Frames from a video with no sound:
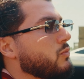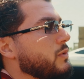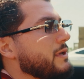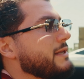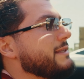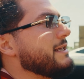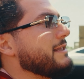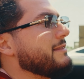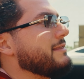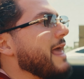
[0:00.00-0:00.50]
we
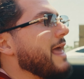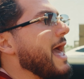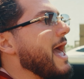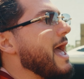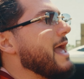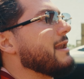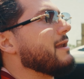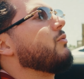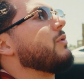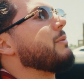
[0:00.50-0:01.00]
did
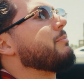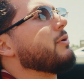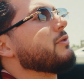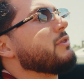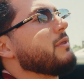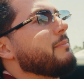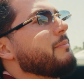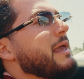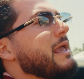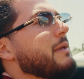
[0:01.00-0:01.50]
that, we put
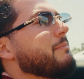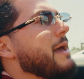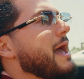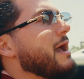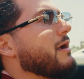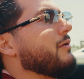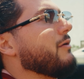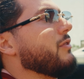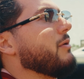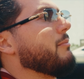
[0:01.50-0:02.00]
the bank
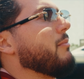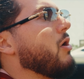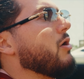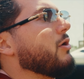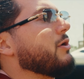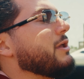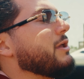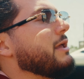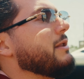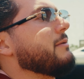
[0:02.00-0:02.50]
back on the
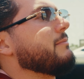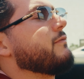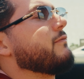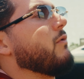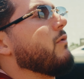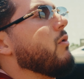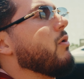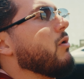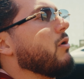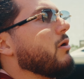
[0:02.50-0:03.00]
market
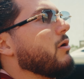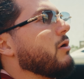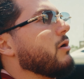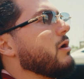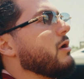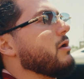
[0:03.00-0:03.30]
for